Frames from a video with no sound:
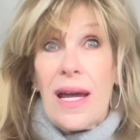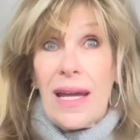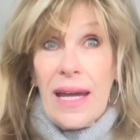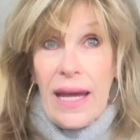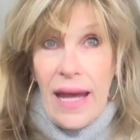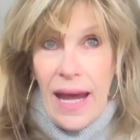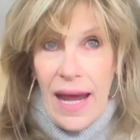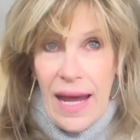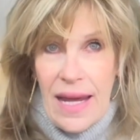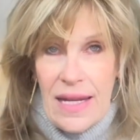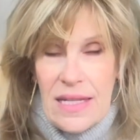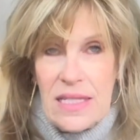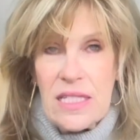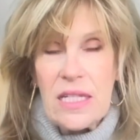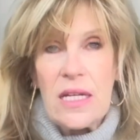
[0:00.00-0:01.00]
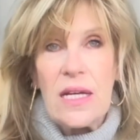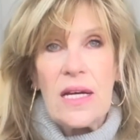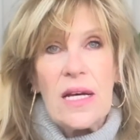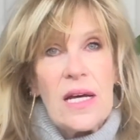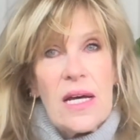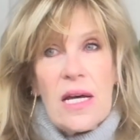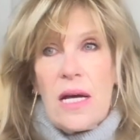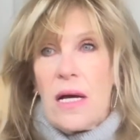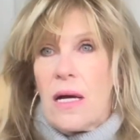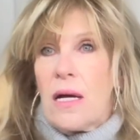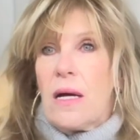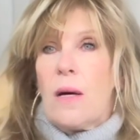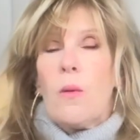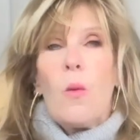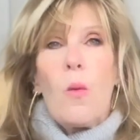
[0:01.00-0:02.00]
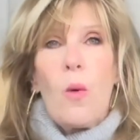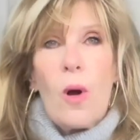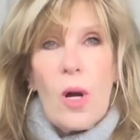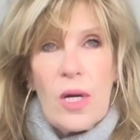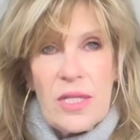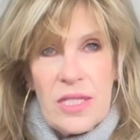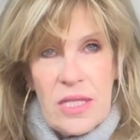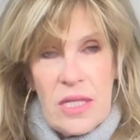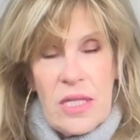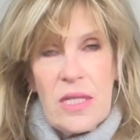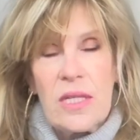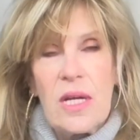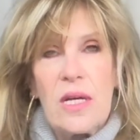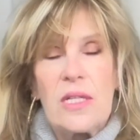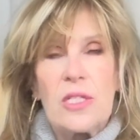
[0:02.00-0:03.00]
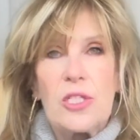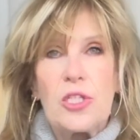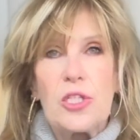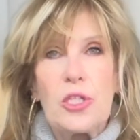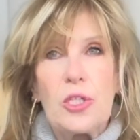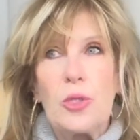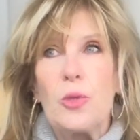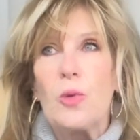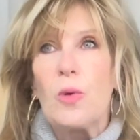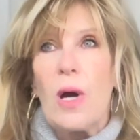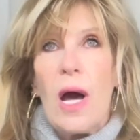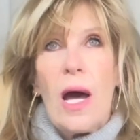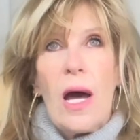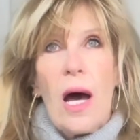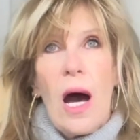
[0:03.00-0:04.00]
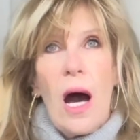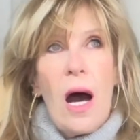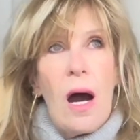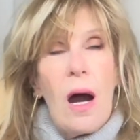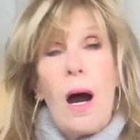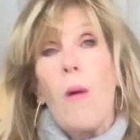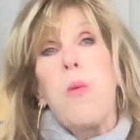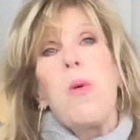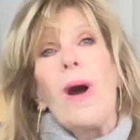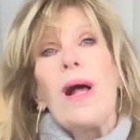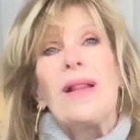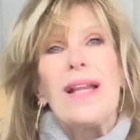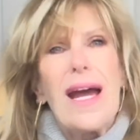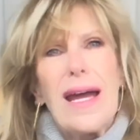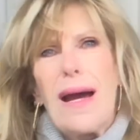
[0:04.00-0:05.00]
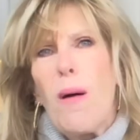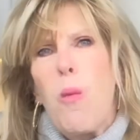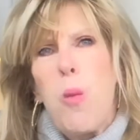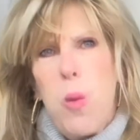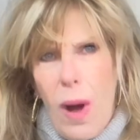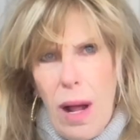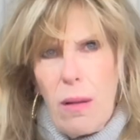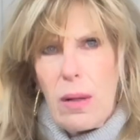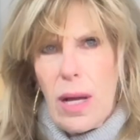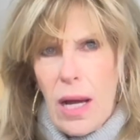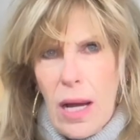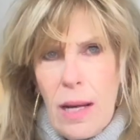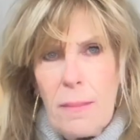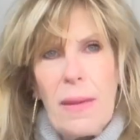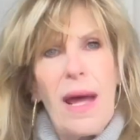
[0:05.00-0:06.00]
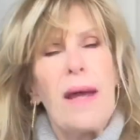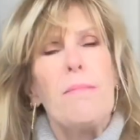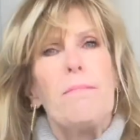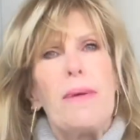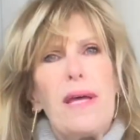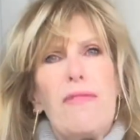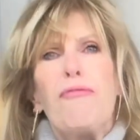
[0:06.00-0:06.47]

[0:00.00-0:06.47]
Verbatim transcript: Kate wanted to uh, a, like a welcome and be